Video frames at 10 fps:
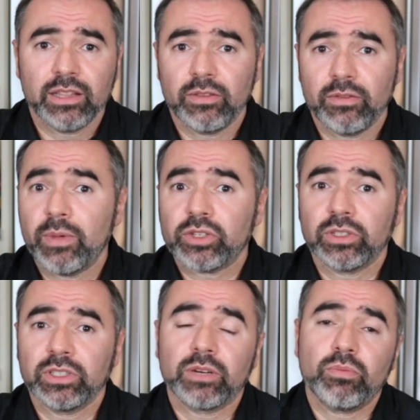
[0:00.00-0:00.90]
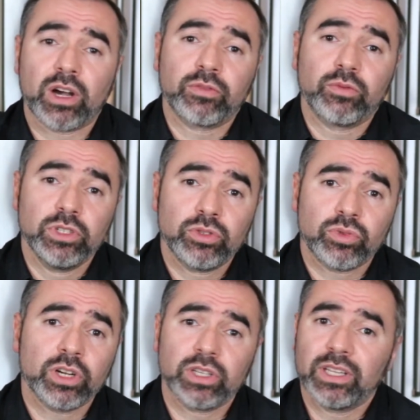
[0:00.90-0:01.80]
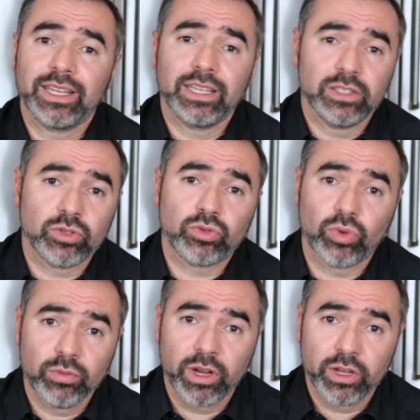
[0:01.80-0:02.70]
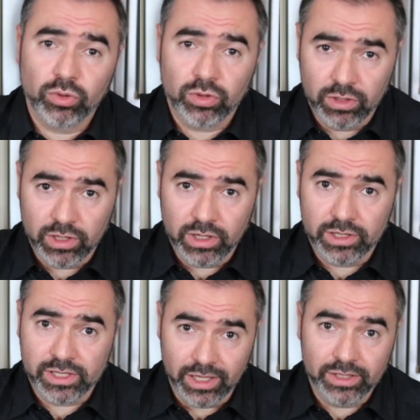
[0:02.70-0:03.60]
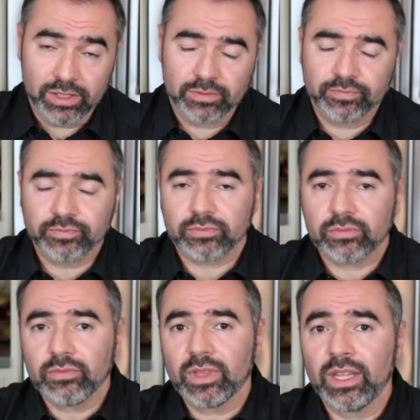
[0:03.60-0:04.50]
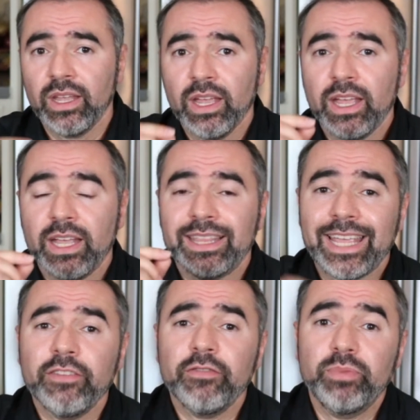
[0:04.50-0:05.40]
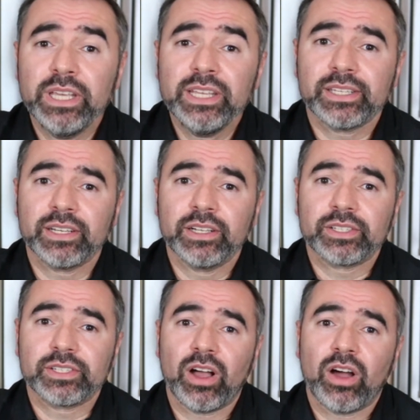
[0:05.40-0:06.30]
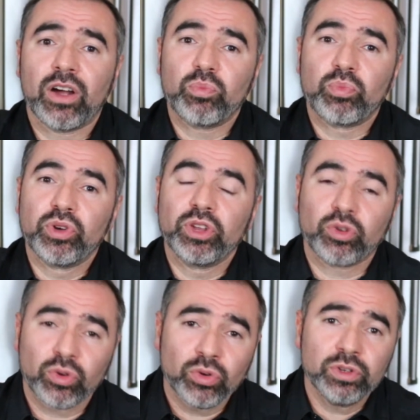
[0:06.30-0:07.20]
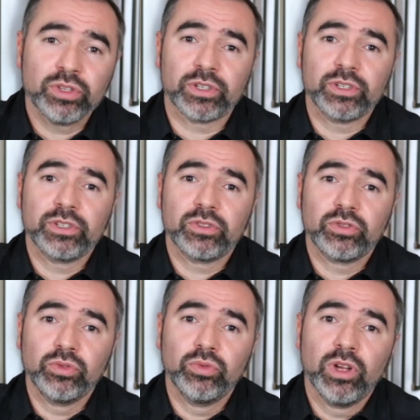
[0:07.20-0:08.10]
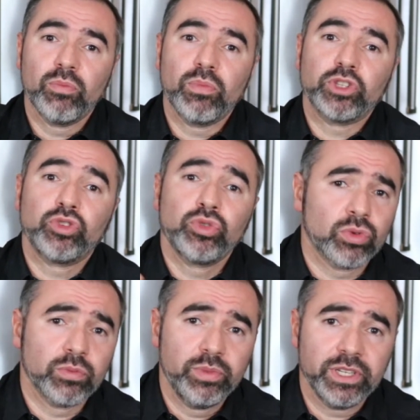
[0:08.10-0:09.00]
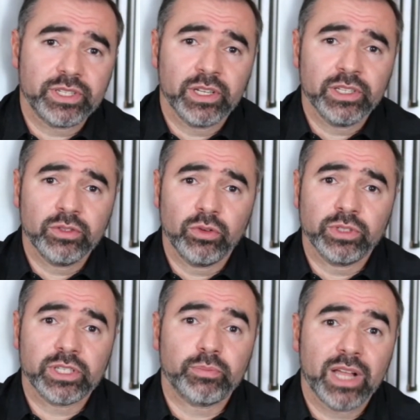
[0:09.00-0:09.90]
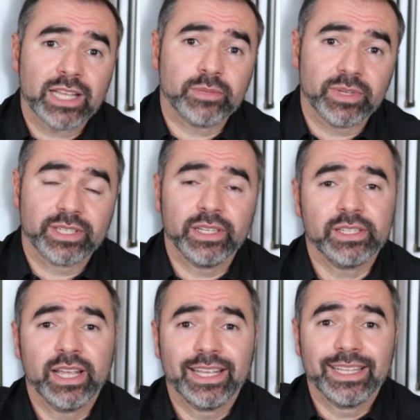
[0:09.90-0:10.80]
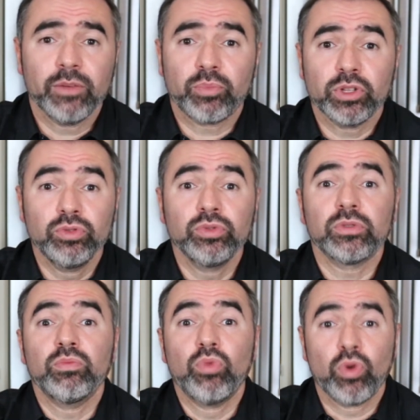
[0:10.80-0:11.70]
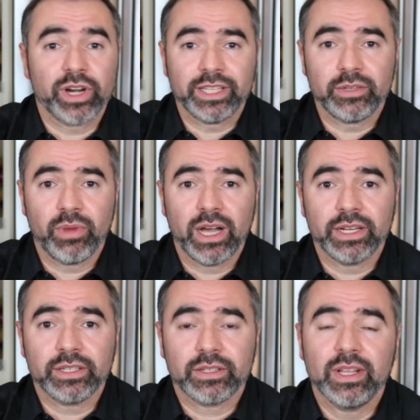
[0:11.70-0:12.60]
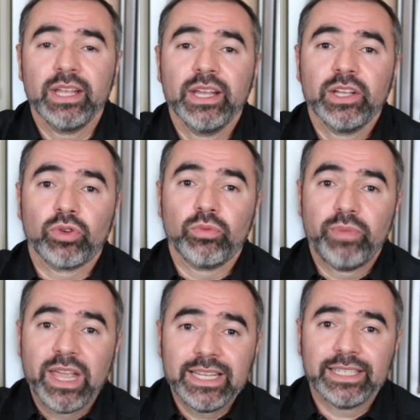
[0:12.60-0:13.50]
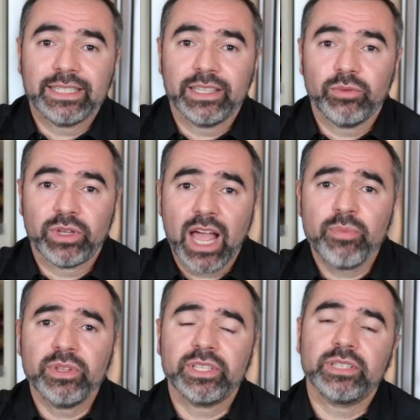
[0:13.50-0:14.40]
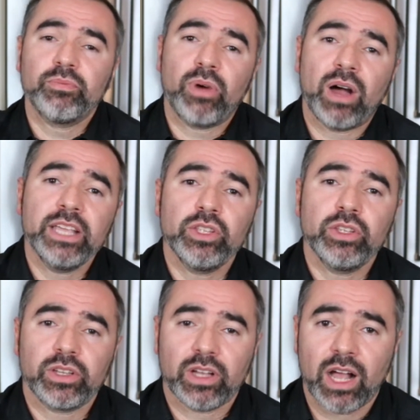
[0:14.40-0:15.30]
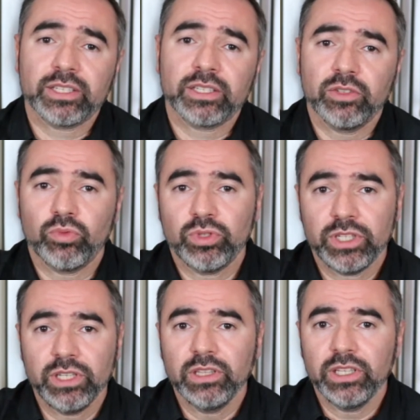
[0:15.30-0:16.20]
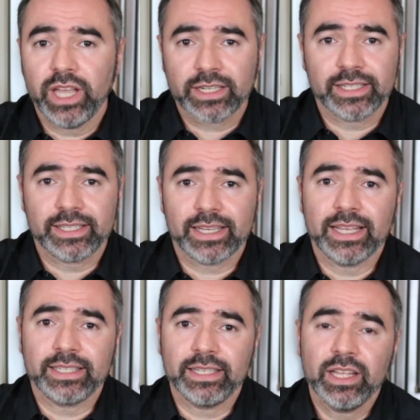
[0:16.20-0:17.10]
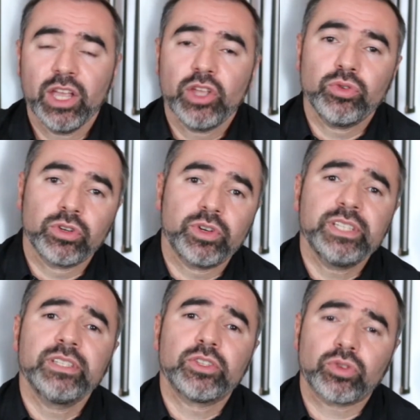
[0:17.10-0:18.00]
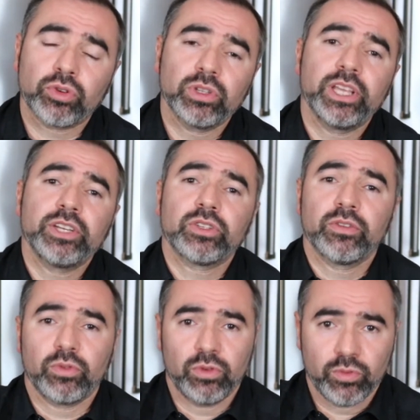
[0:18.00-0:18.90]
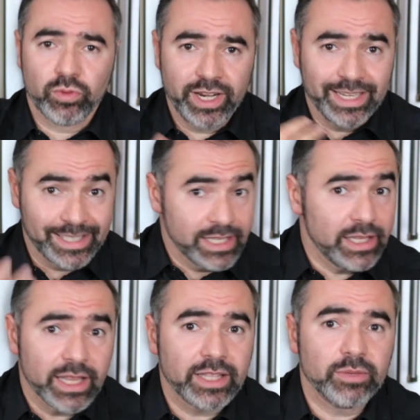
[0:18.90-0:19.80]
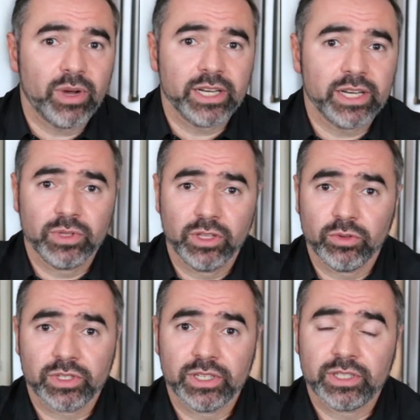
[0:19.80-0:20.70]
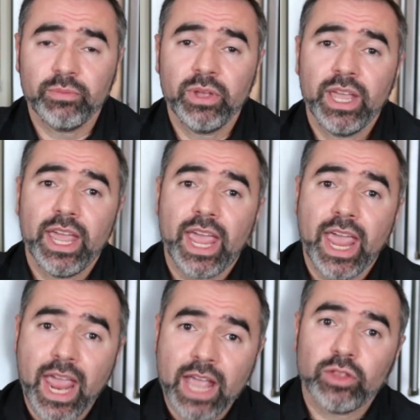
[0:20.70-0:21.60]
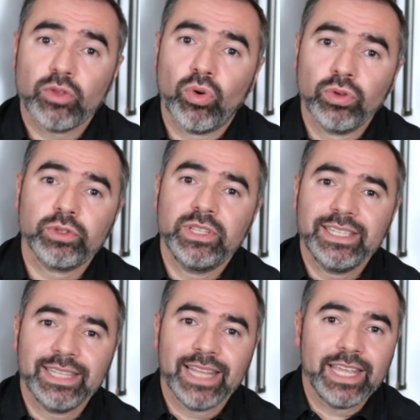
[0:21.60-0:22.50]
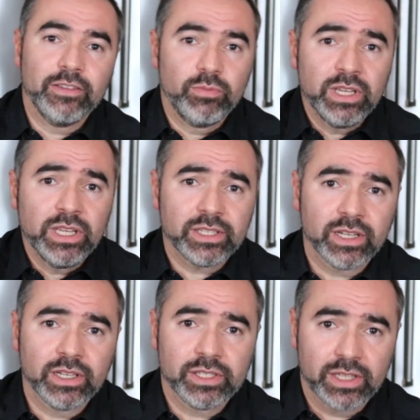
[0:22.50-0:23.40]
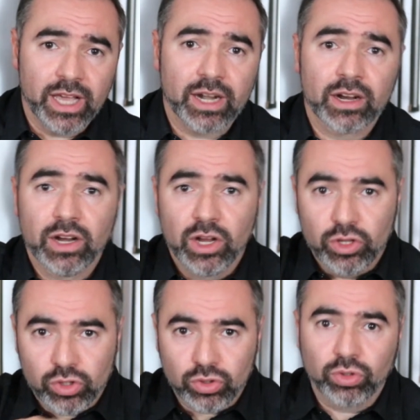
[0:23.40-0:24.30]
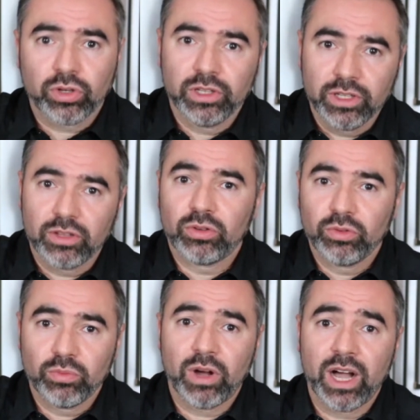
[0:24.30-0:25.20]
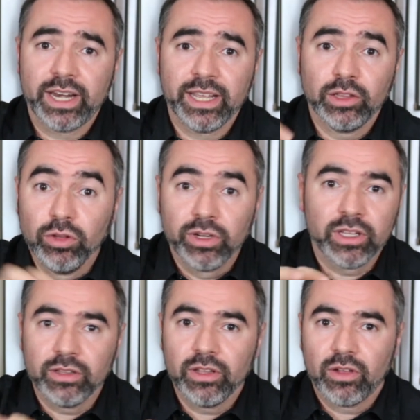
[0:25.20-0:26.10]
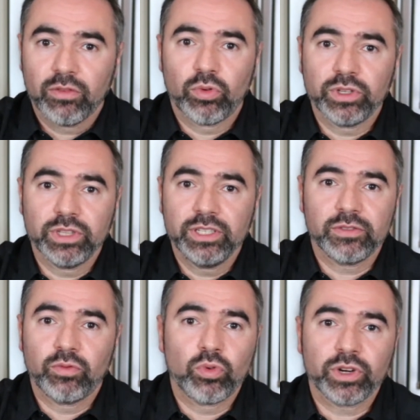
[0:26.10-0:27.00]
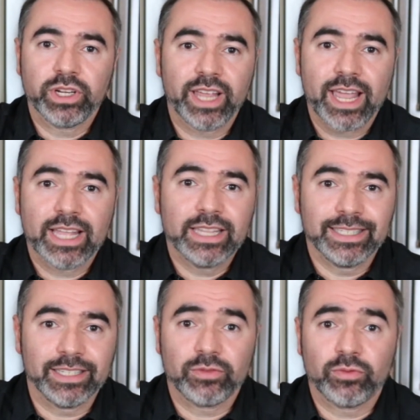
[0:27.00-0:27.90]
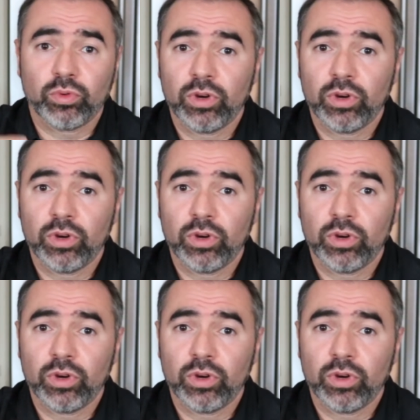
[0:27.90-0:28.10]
eventually they're marked for destruction. They get destroyed by your cells. Naive B cells are precursors to mature B cells, known as plasma cells, that produce more antibodies. So basically what happens is, by constantly routinely exercising, you're increasing the circulation of already existing antibodies within your system, and also these naive B cells that are circling through your body and looking for these foreign entities, for